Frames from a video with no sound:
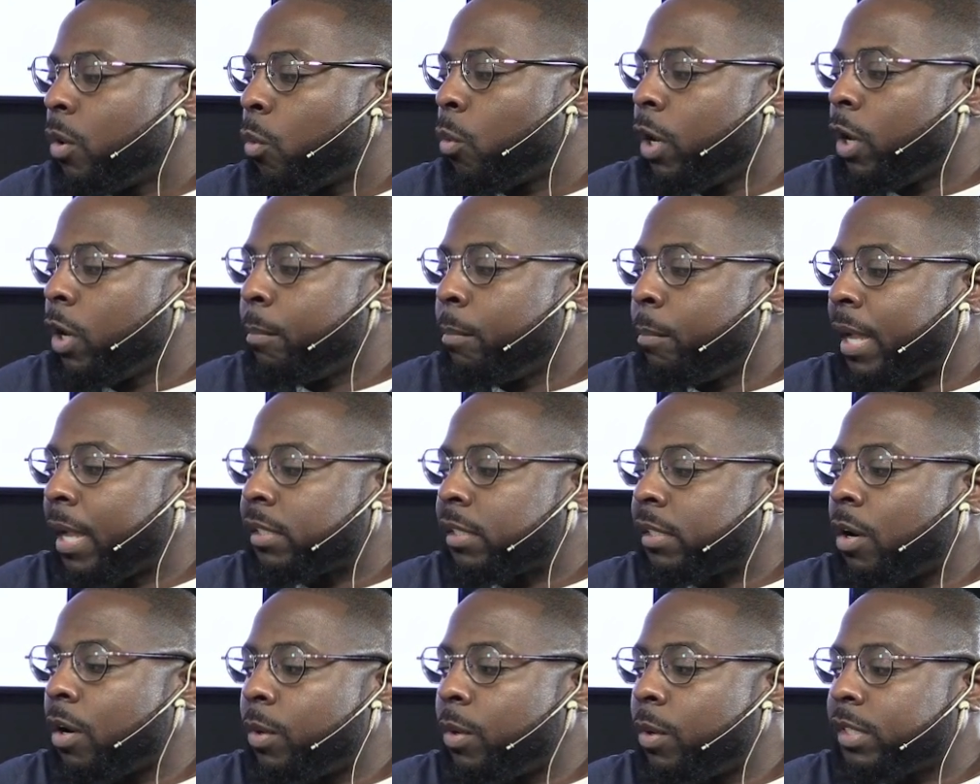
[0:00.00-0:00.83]
We're
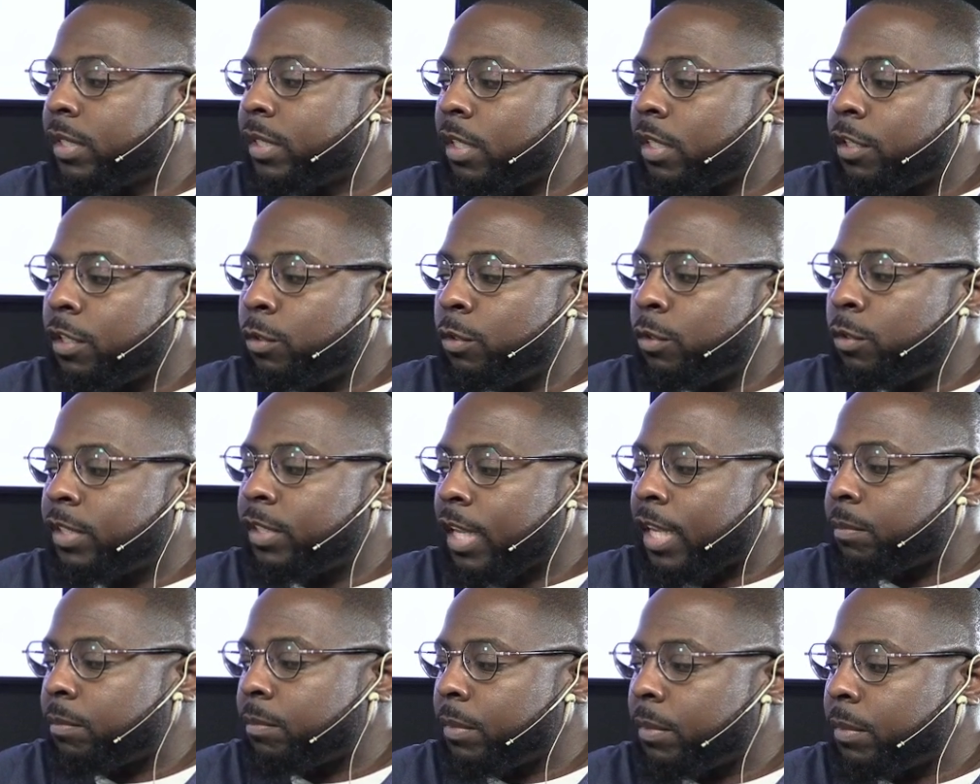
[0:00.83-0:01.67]
about to go into the New
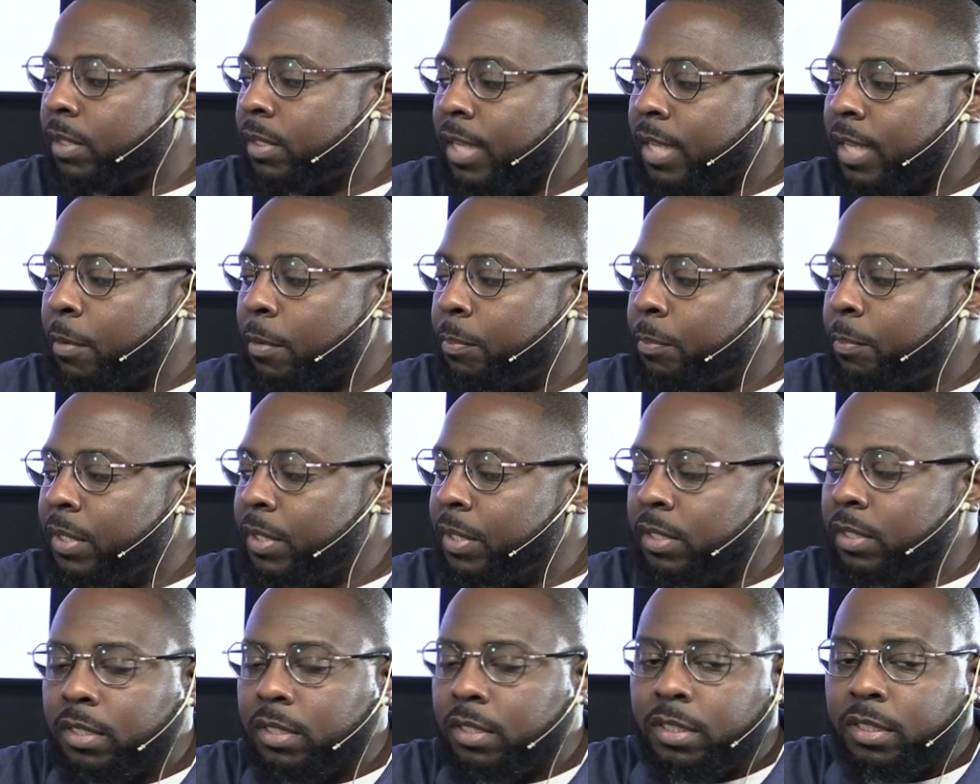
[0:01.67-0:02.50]
Testament. Sabbath
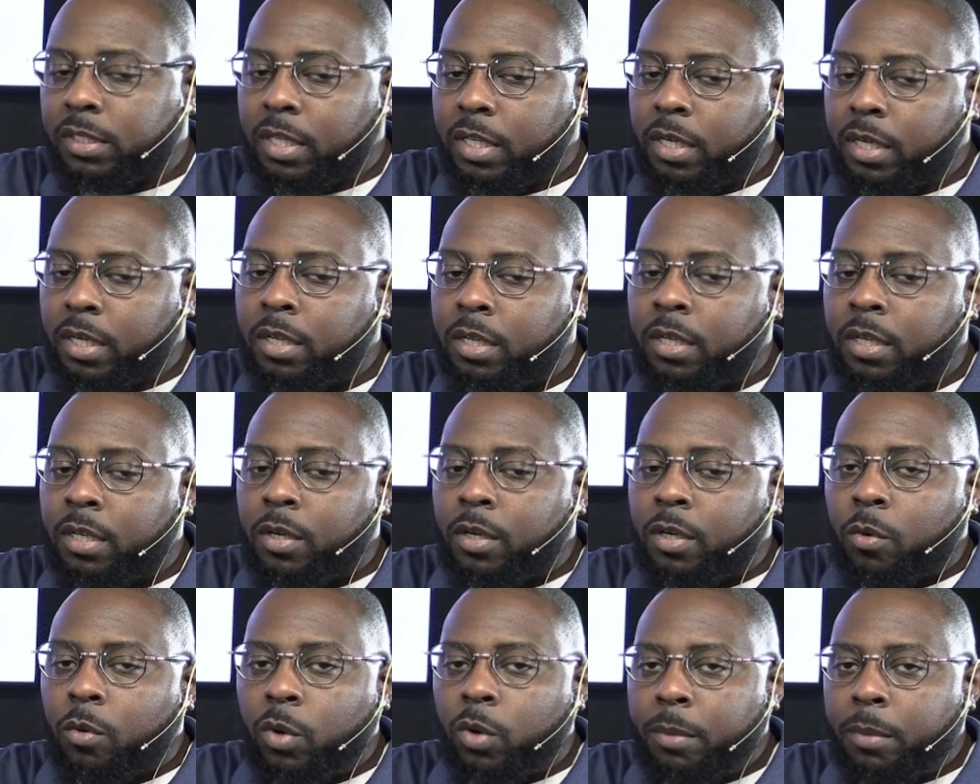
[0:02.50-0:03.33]
peace, Sister Sharon.
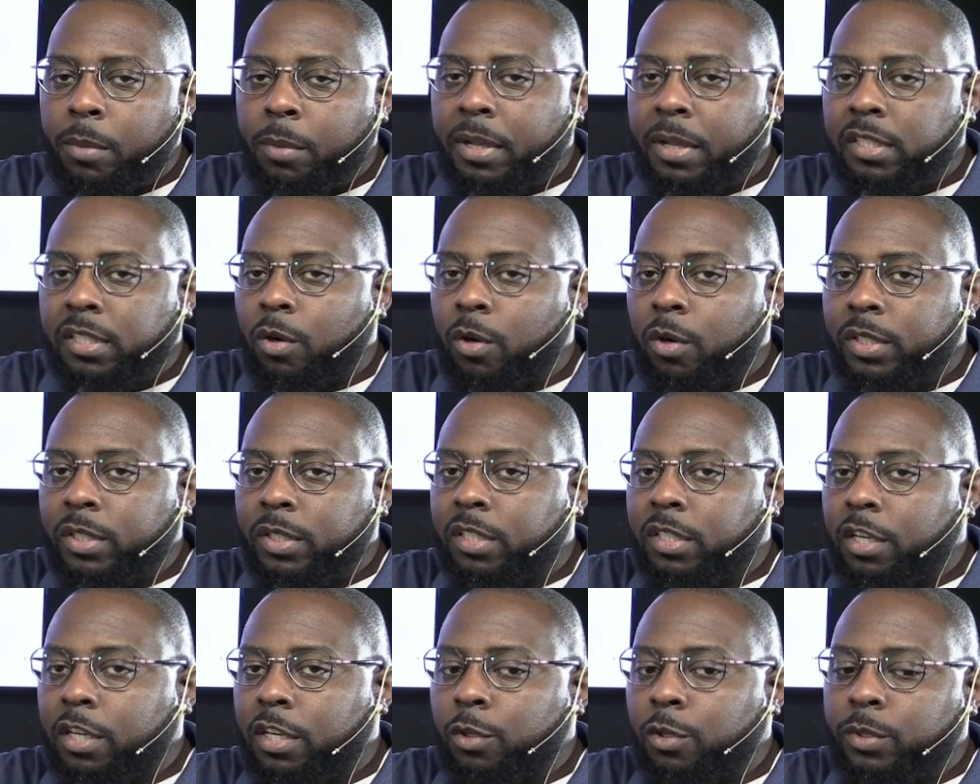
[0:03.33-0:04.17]
We're about to go
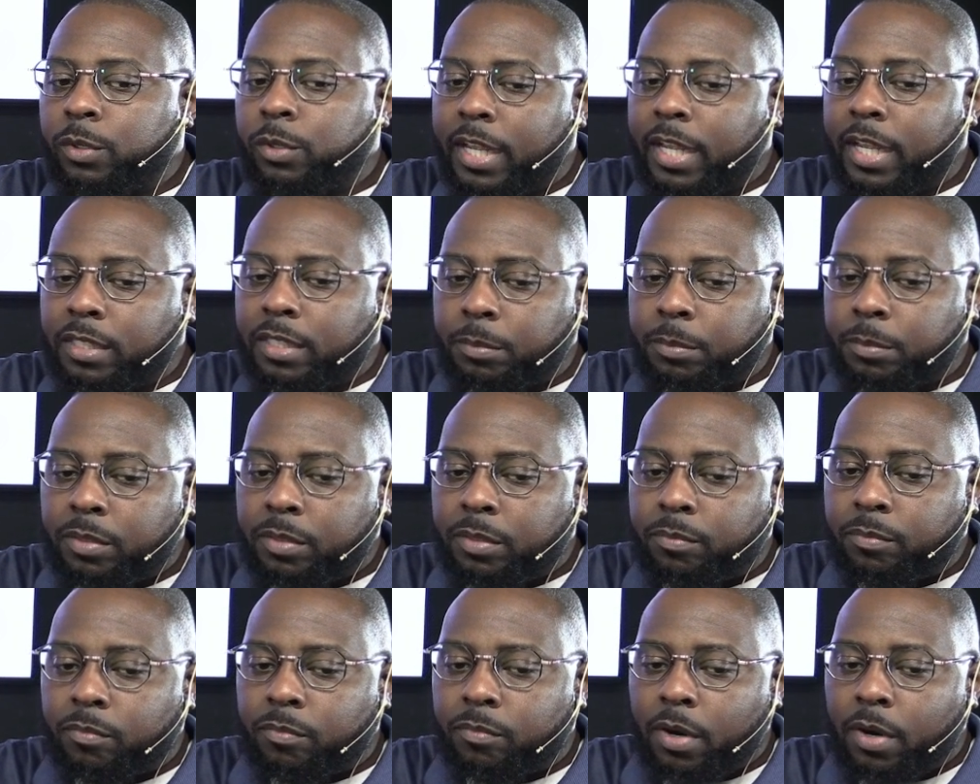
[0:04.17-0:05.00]
into the New Testament,
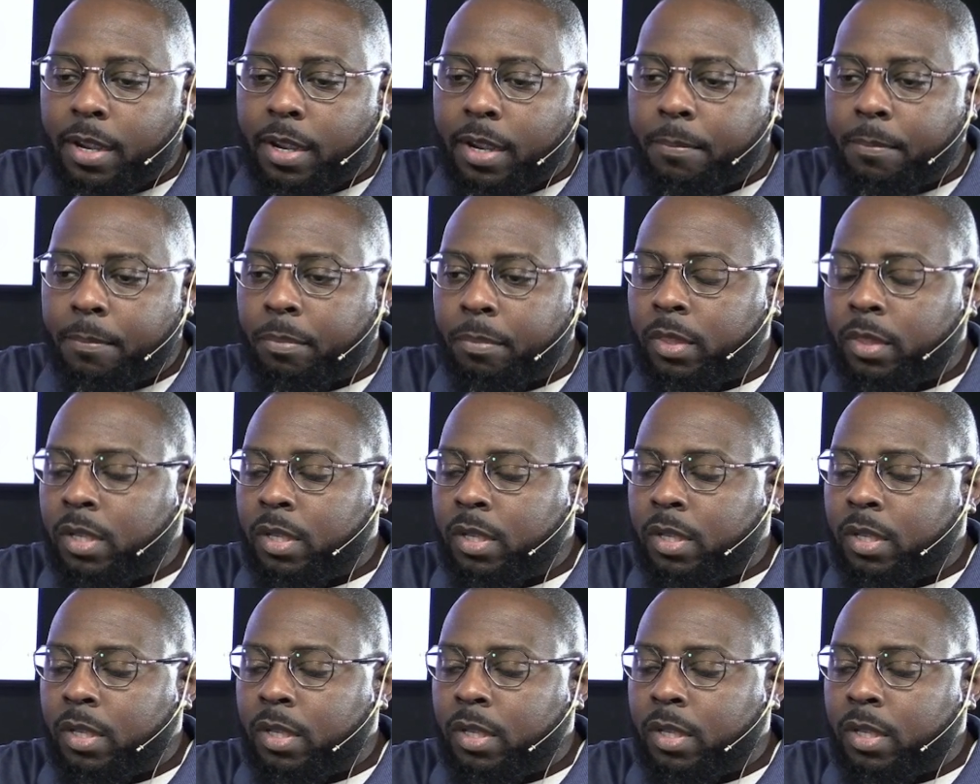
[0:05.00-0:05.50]
right?